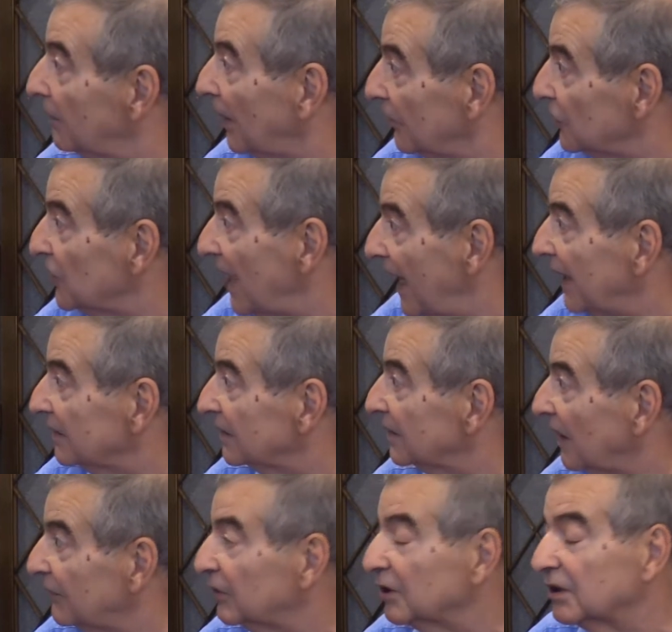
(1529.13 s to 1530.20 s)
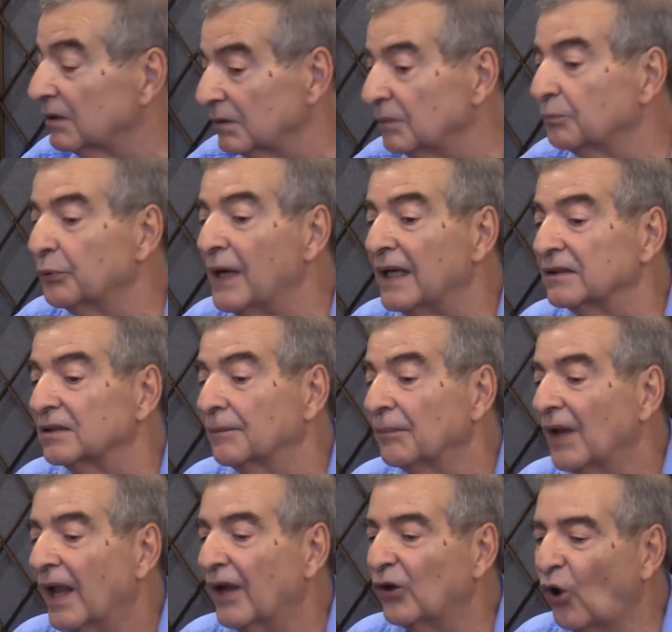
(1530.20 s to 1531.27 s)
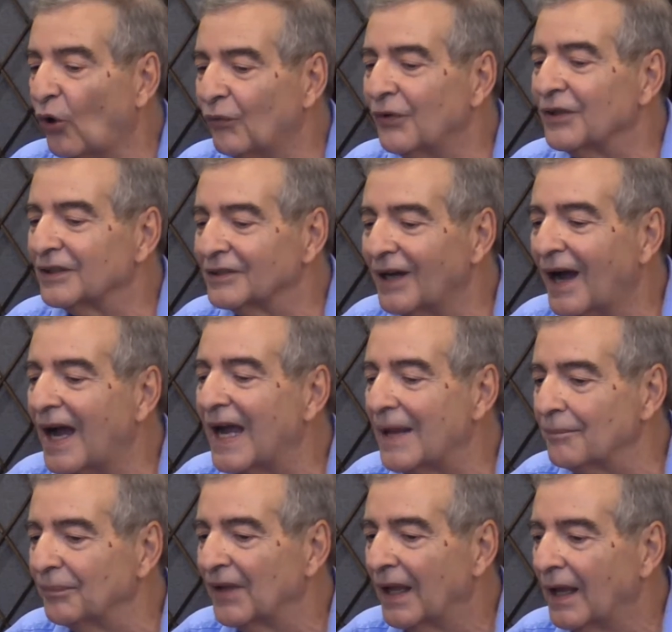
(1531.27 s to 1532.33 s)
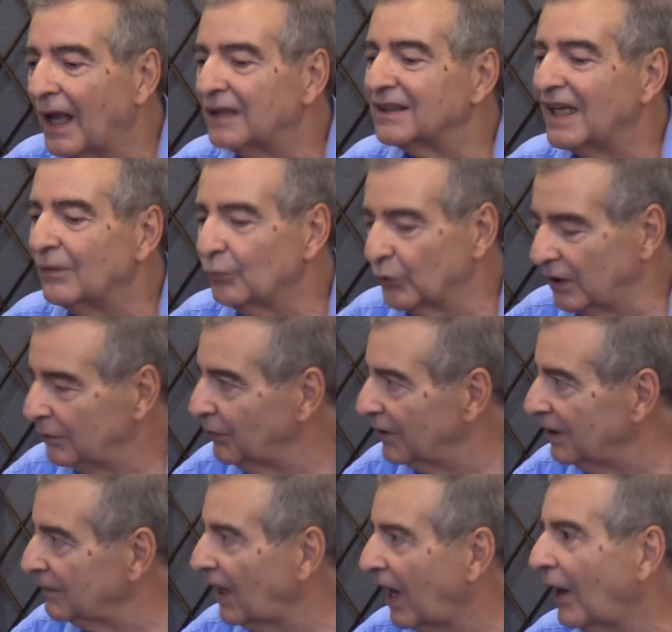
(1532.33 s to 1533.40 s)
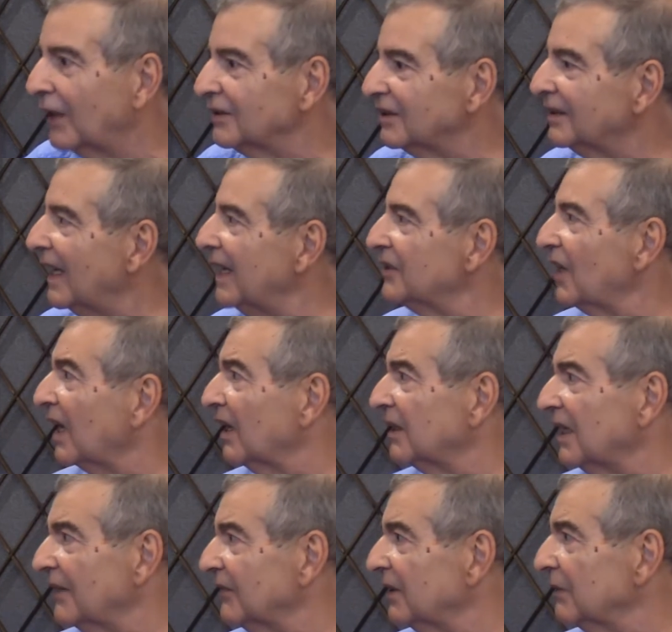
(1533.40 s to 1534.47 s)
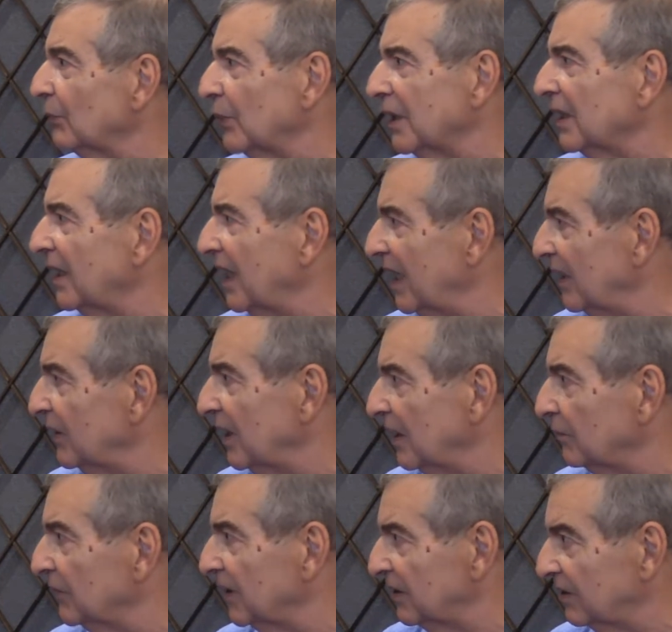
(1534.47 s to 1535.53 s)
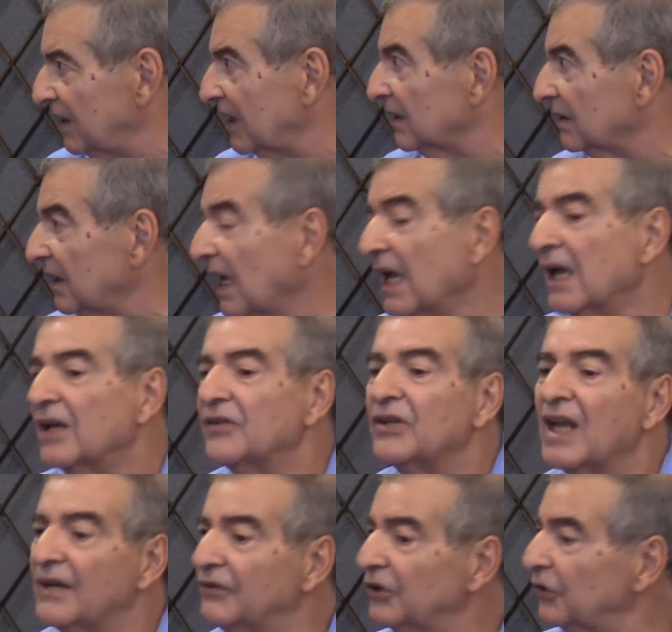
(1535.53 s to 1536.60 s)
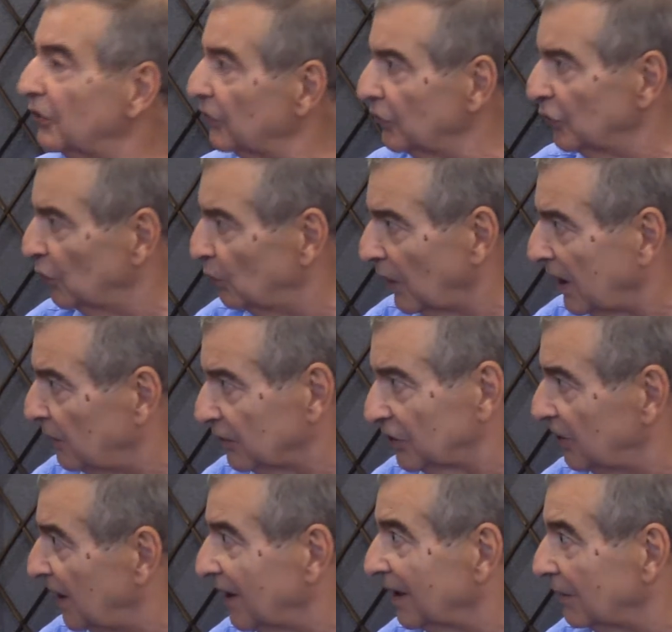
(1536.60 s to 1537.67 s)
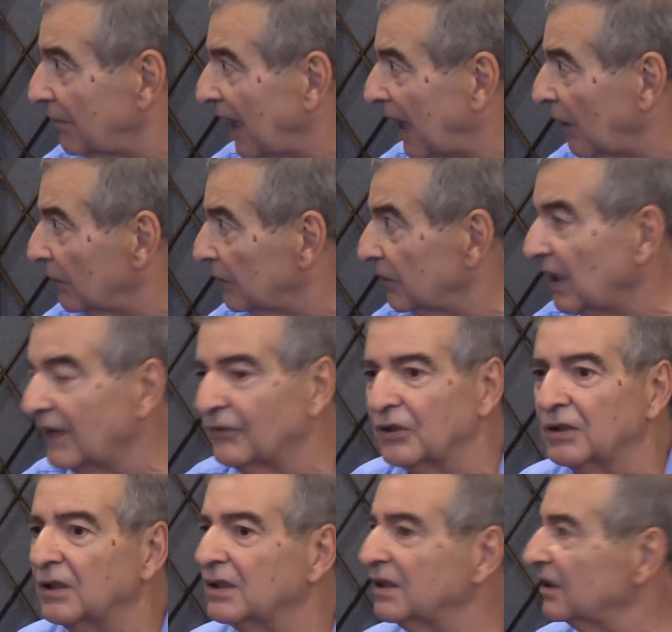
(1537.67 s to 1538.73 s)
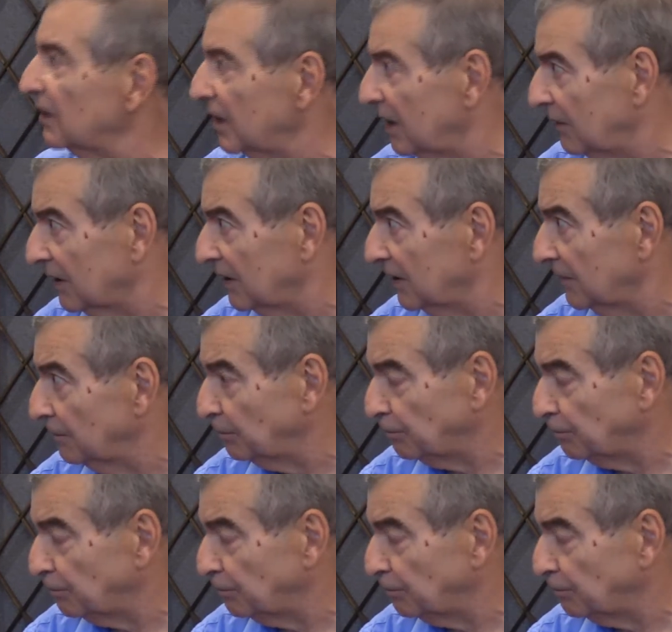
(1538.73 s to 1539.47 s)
about jazz. I was so impressed. And over the time, as I worked with him, on stage I could never really hear him distinctly. Never knew what he was singing about. Never heard his lyrics.